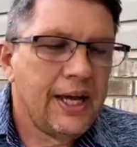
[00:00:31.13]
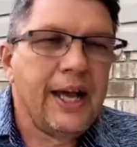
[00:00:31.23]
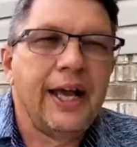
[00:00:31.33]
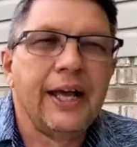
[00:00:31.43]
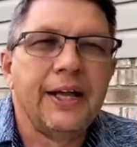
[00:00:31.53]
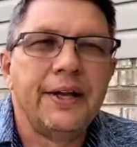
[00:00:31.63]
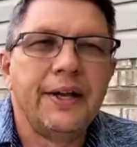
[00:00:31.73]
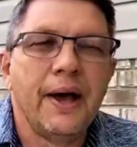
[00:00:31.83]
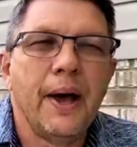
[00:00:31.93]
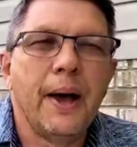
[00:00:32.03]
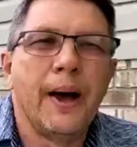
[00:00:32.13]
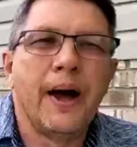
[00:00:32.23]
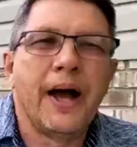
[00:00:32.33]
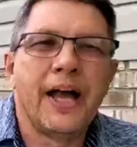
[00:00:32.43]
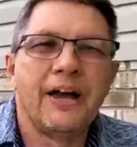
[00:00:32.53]
And
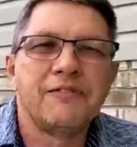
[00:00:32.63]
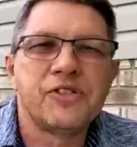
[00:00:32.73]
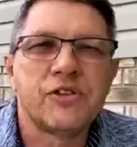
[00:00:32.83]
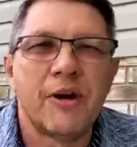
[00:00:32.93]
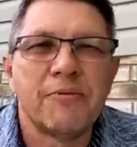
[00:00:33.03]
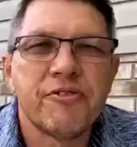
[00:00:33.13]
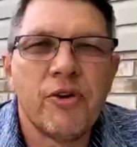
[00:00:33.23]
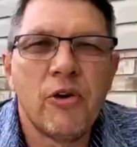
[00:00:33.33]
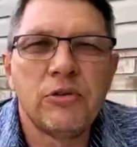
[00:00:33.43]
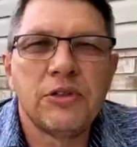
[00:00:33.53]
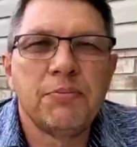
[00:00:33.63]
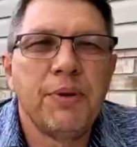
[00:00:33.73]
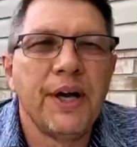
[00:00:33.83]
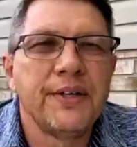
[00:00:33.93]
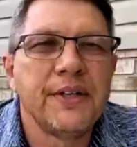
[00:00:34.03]
I have strep throat,
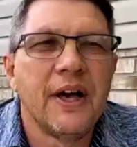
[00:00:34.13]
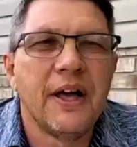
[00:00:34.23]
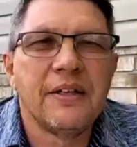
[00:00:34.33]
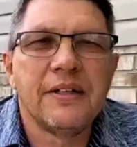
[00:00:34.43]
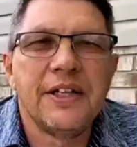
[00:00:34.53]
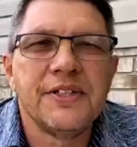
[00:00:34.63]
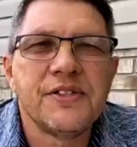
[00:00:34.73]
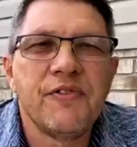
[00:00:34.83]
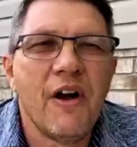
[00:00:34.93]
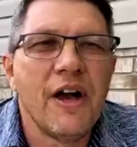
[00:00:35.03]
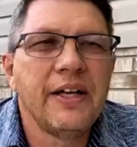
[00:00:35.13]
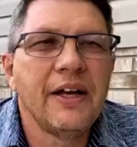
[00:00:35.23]
but it's fine.